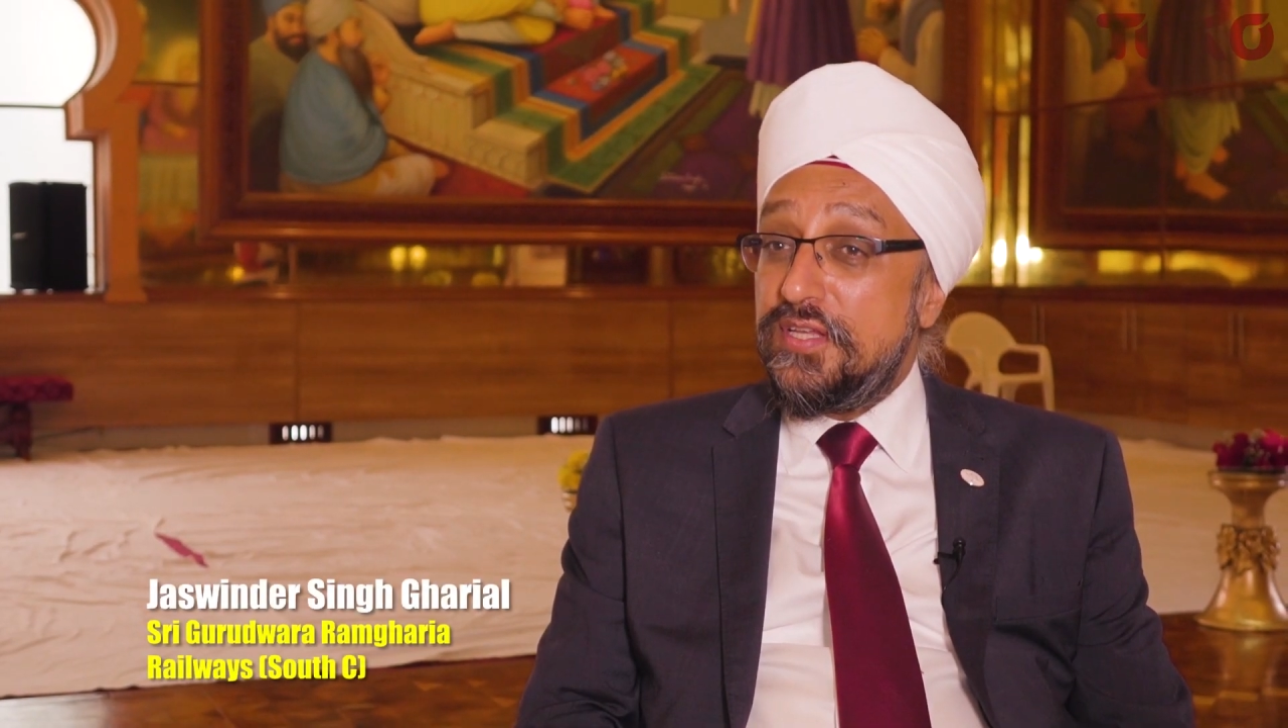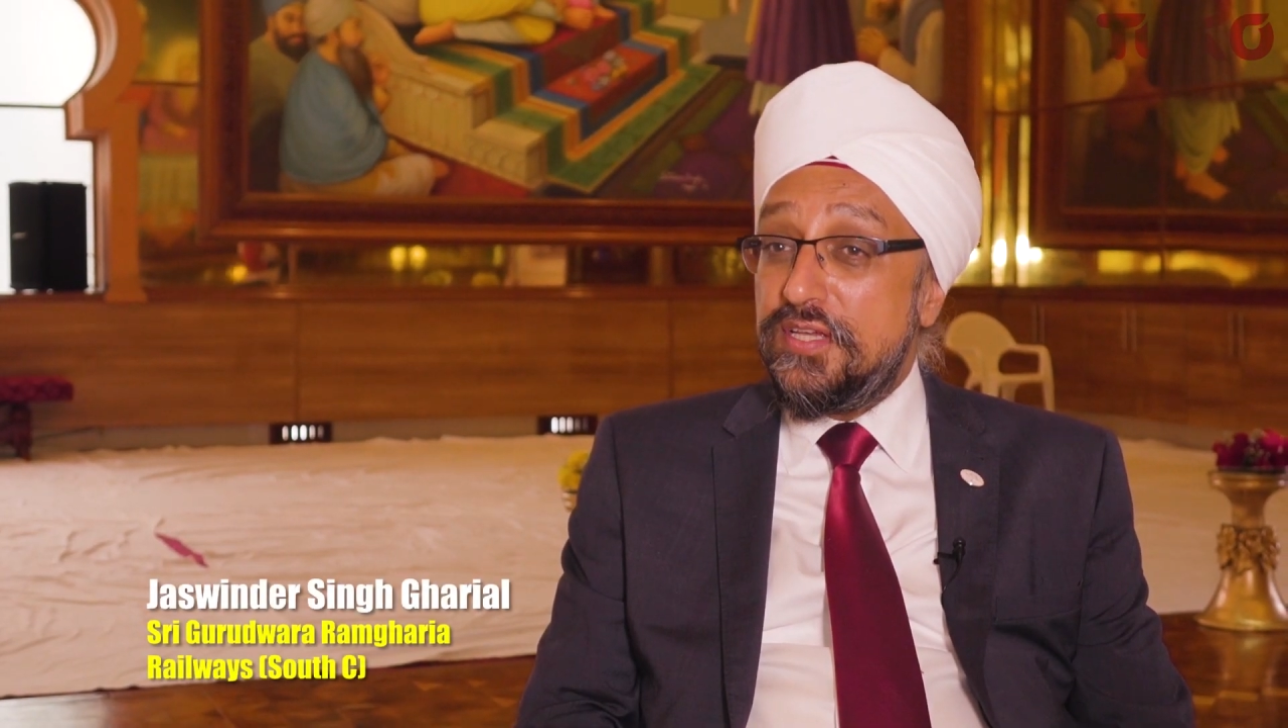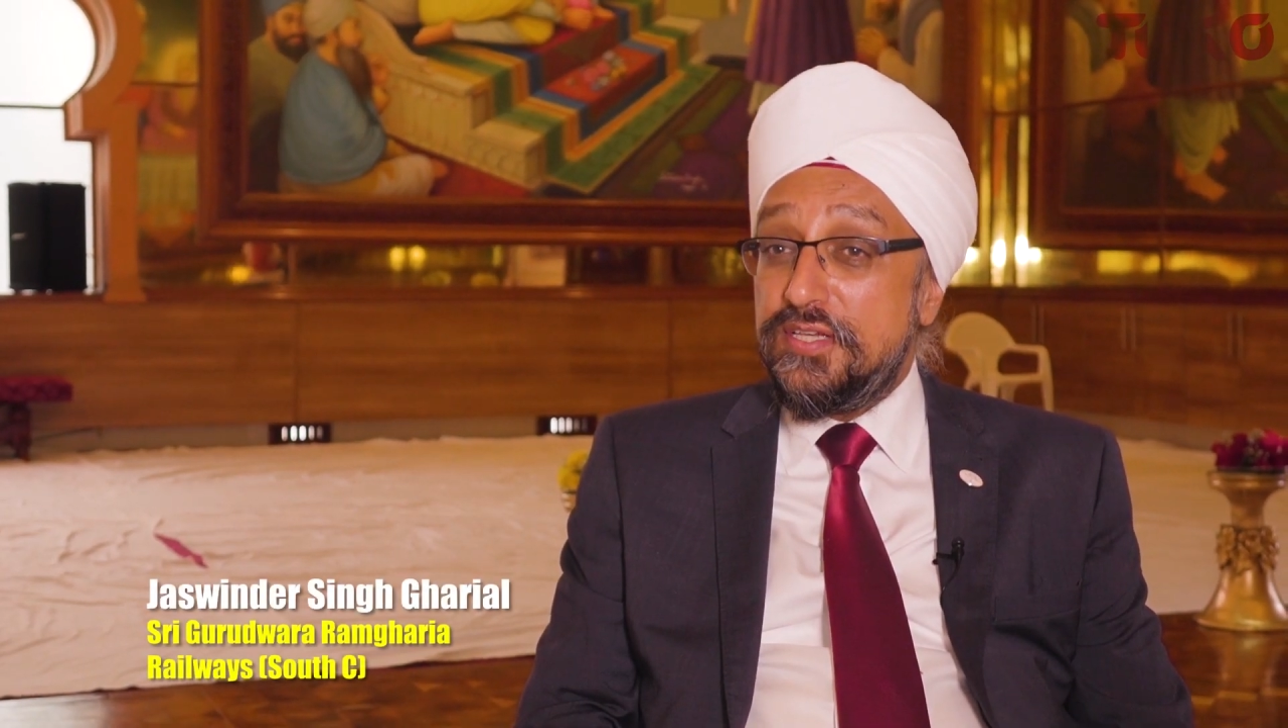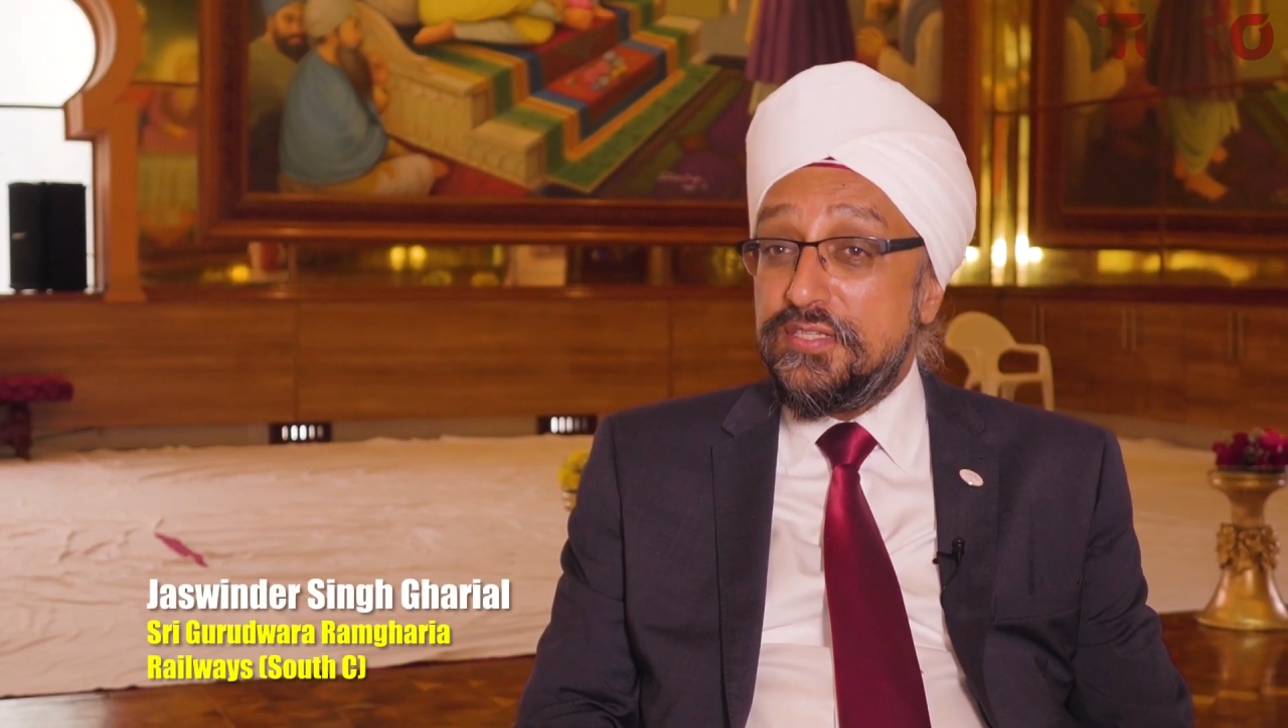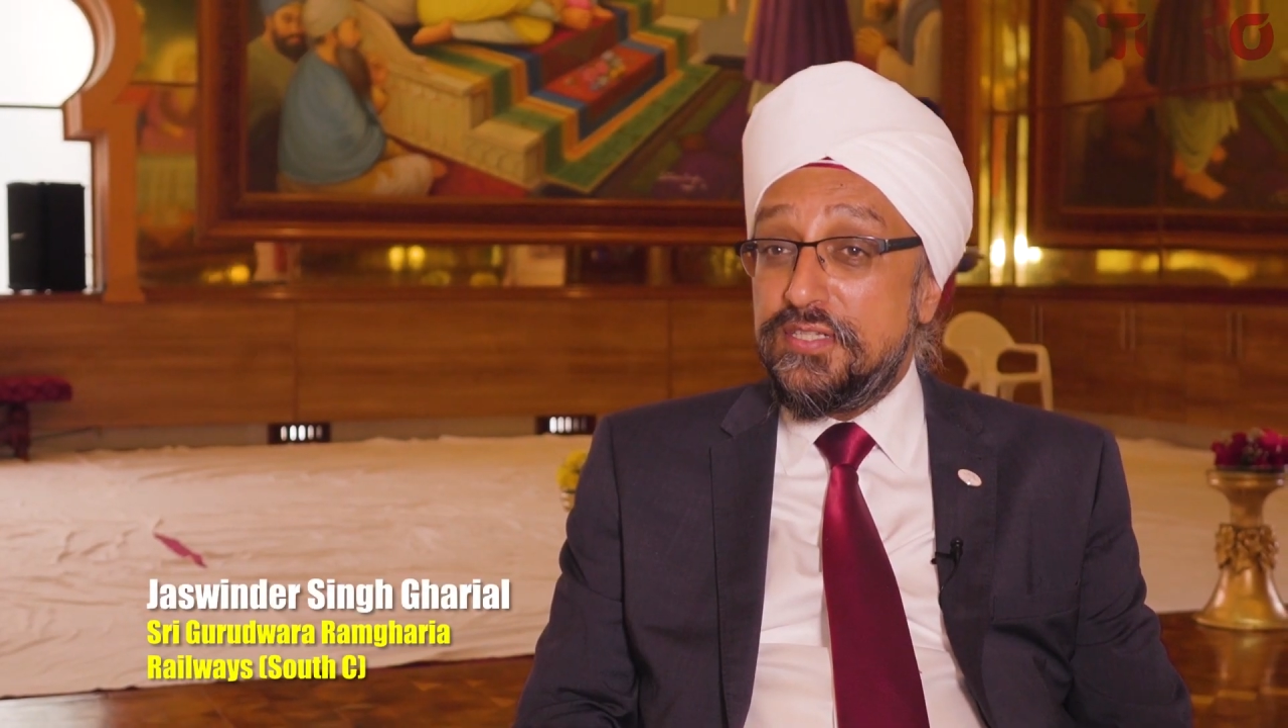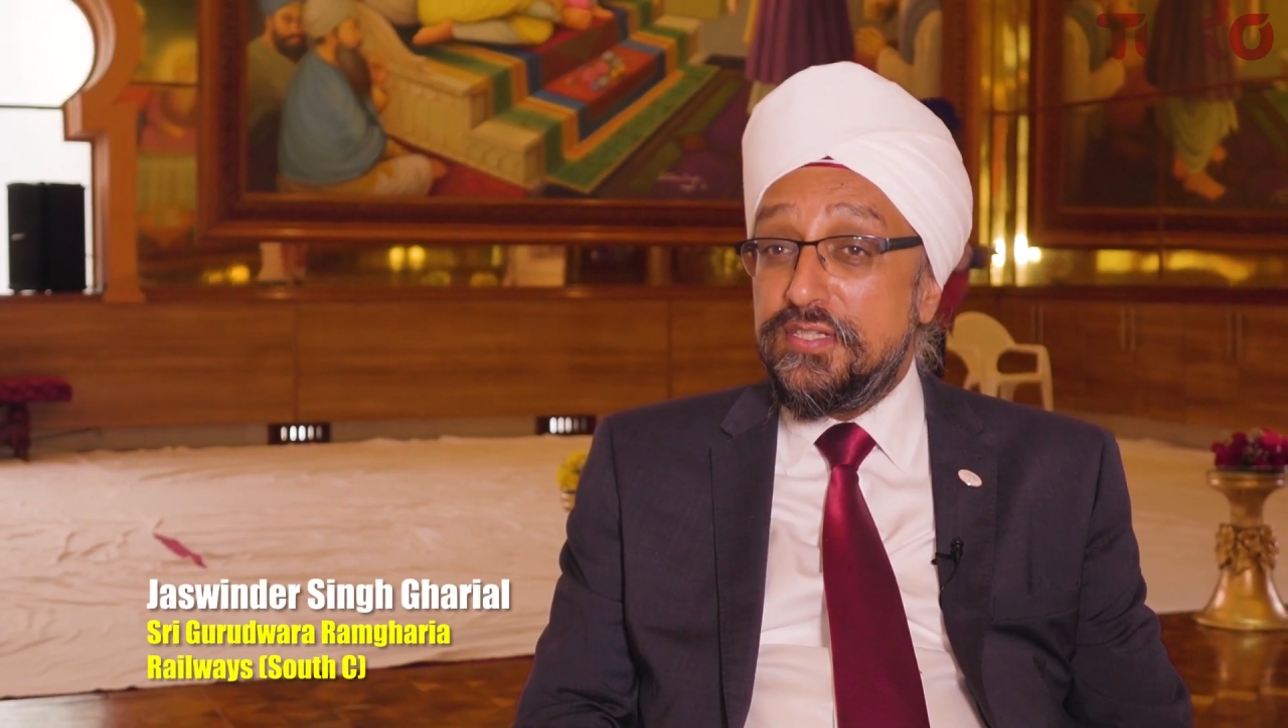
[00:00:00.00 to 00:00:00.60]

years